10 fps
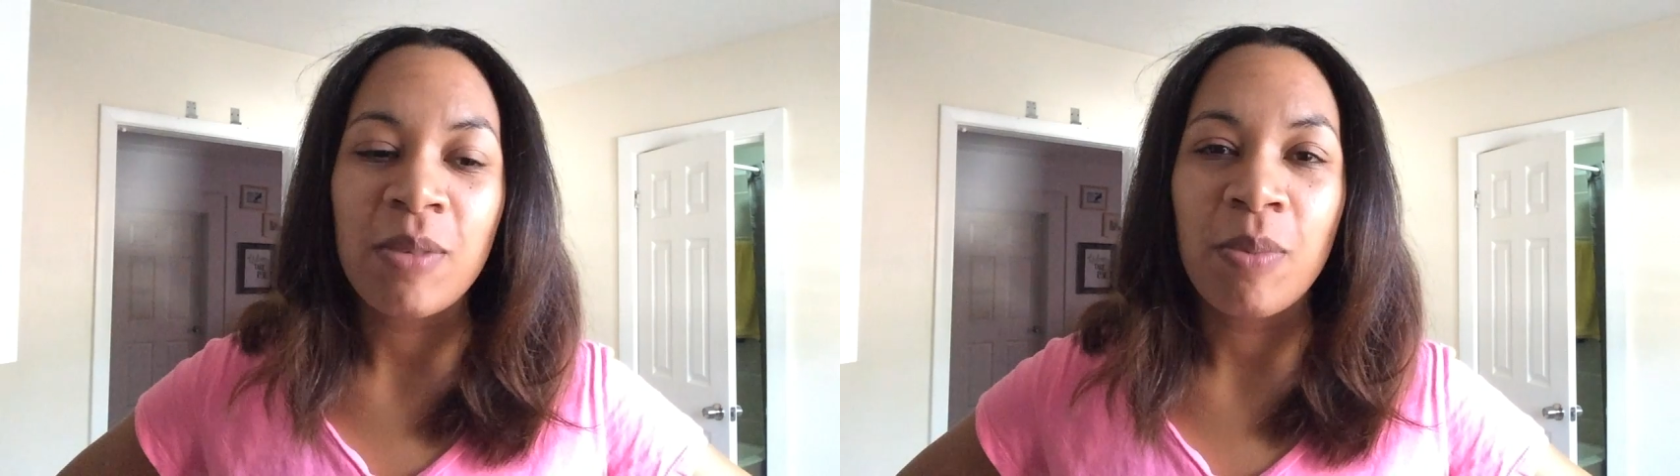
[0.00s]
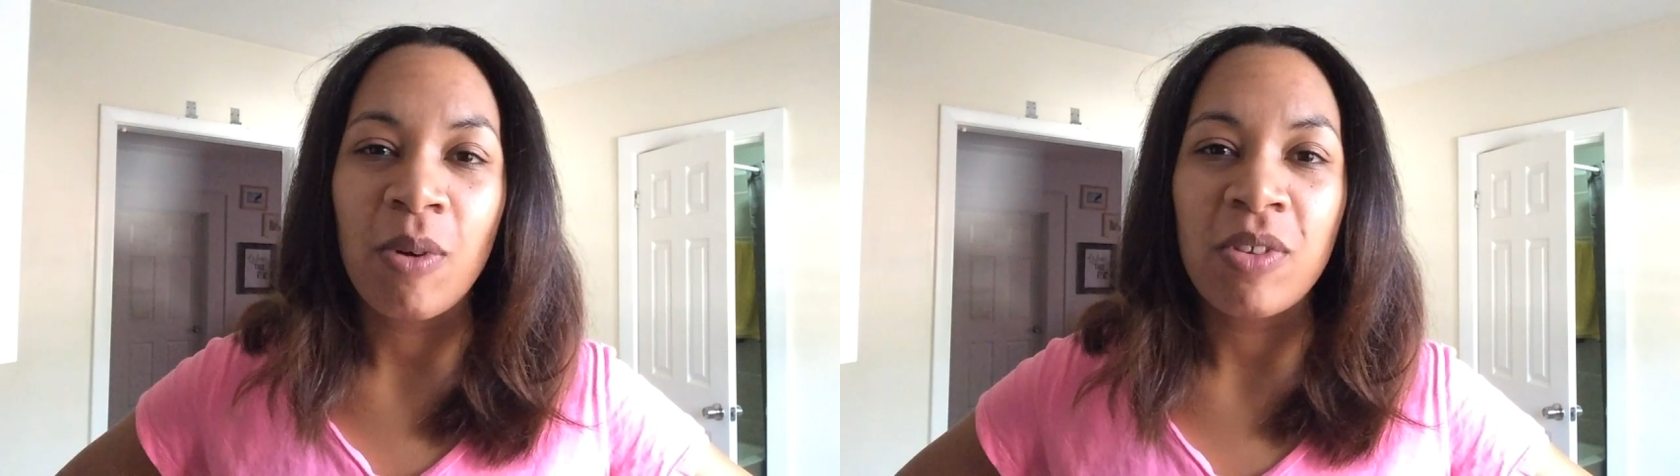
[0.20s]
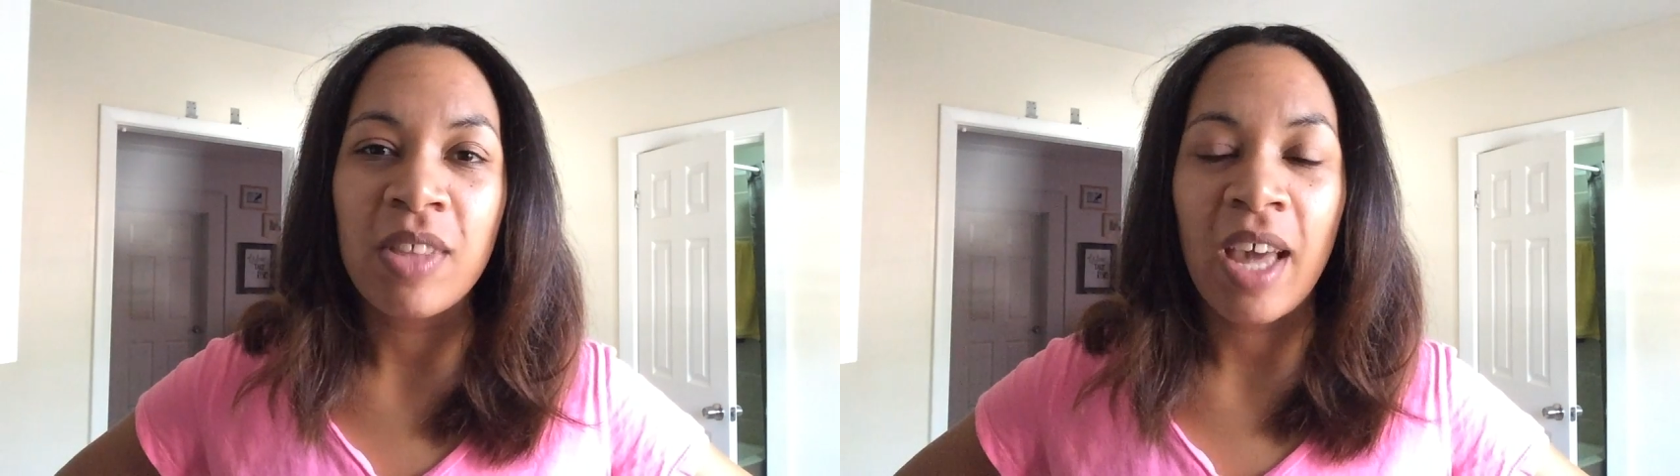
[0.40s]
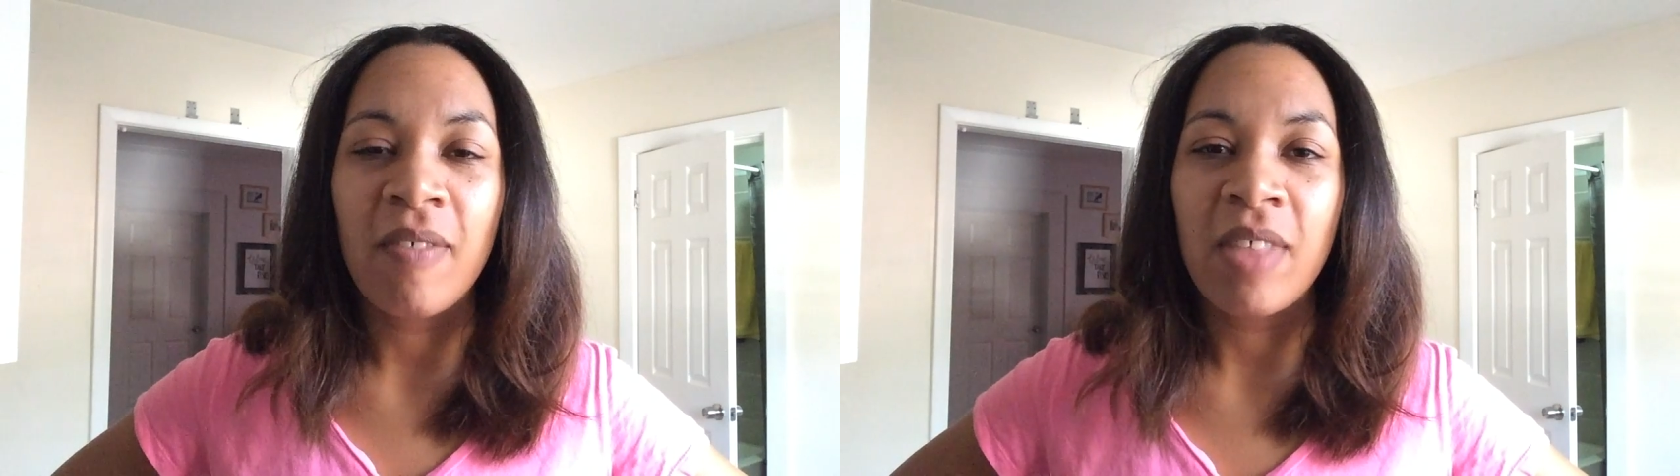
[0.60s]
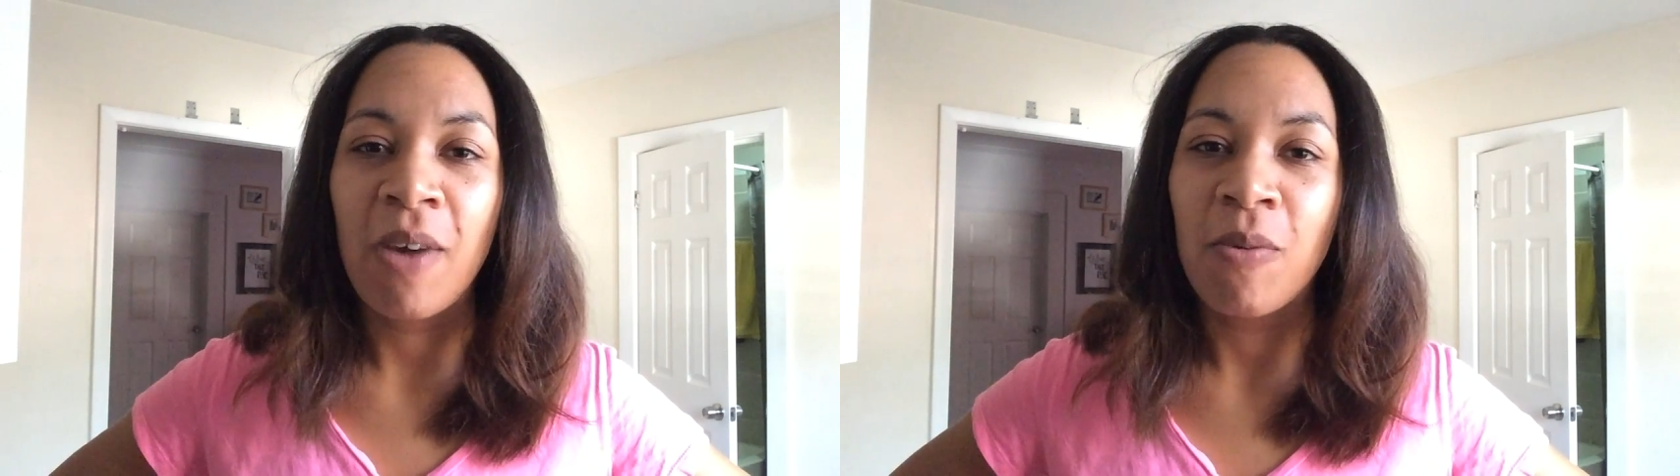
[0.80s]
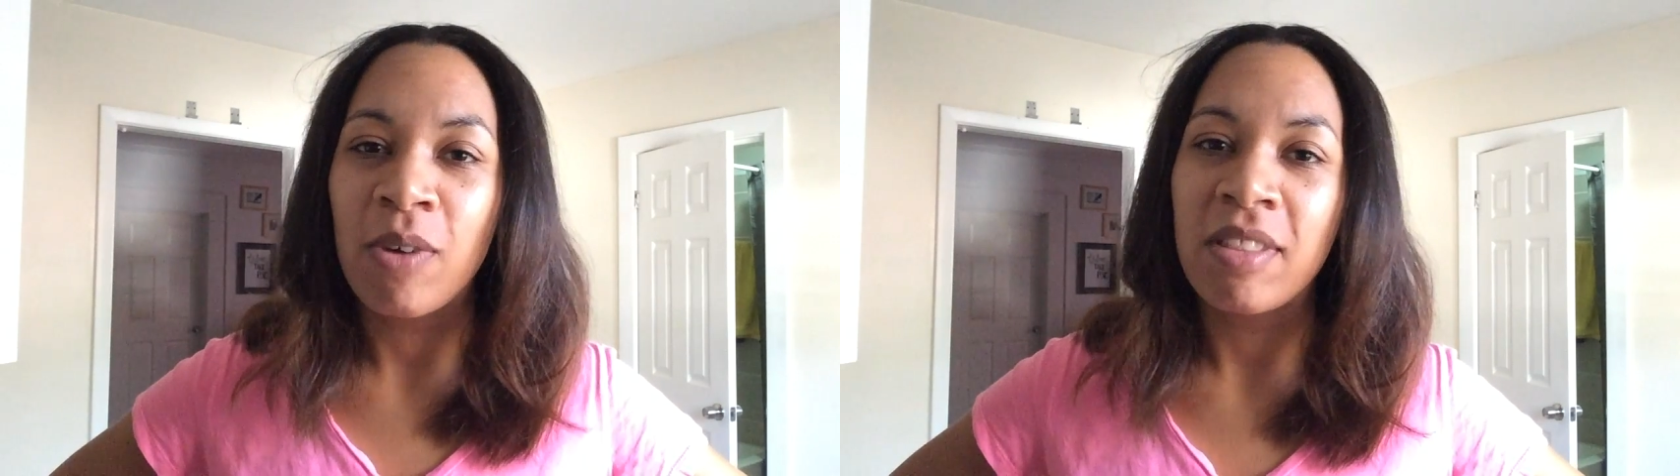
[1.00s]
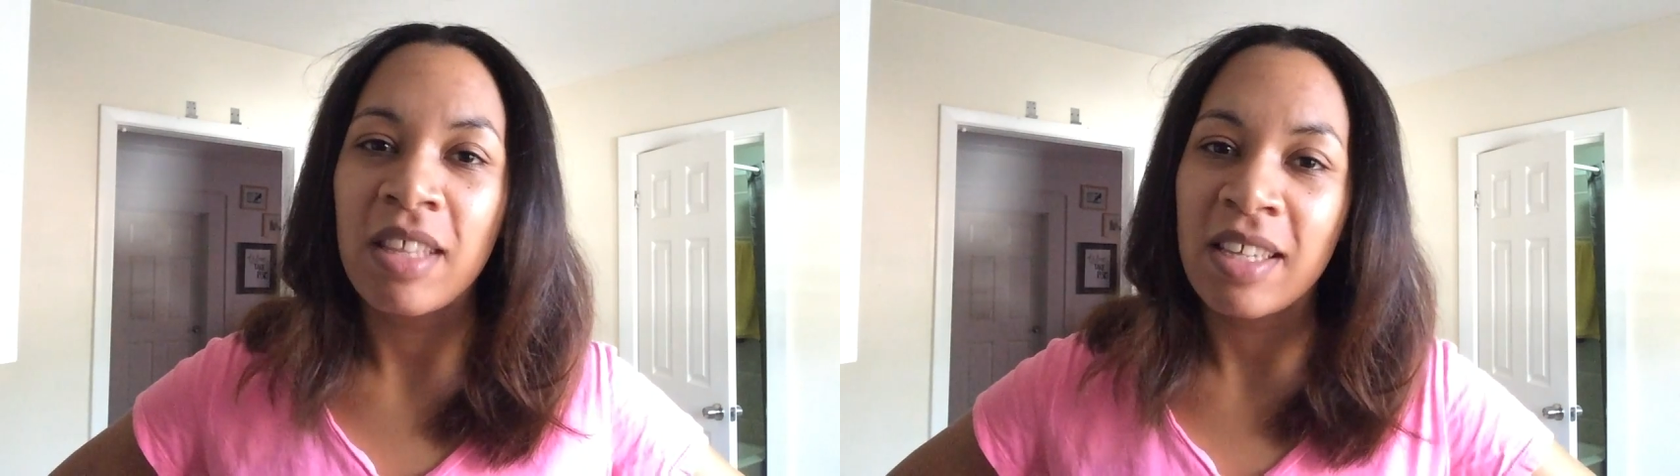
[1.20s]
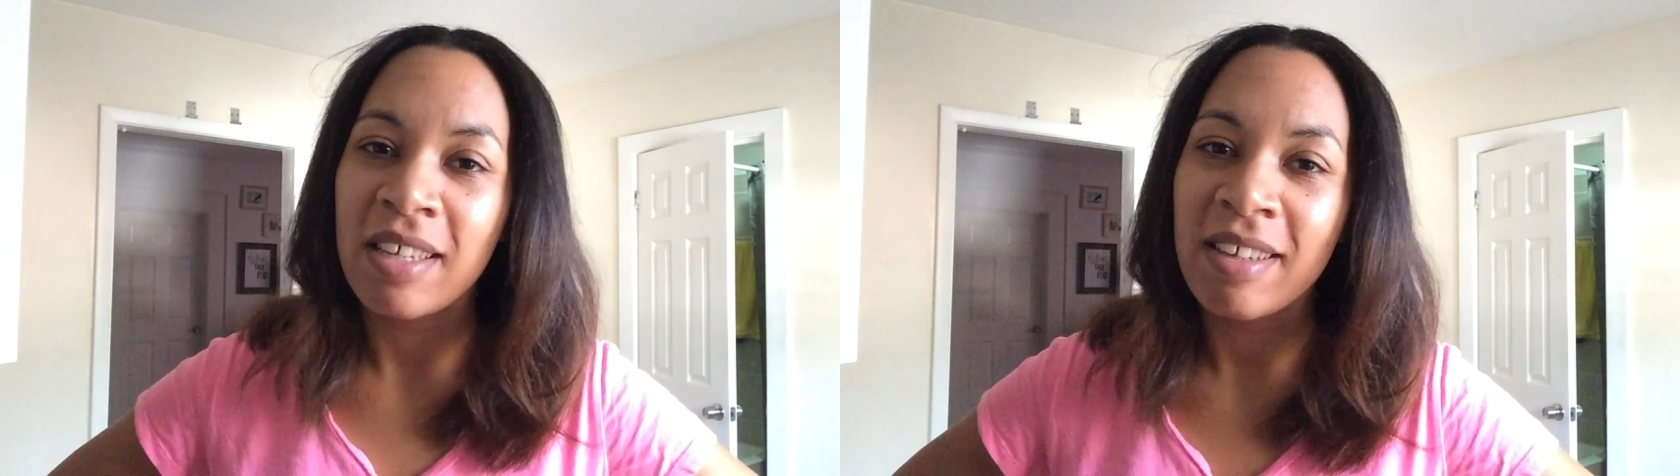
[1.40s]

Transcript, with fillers: We both have that one thing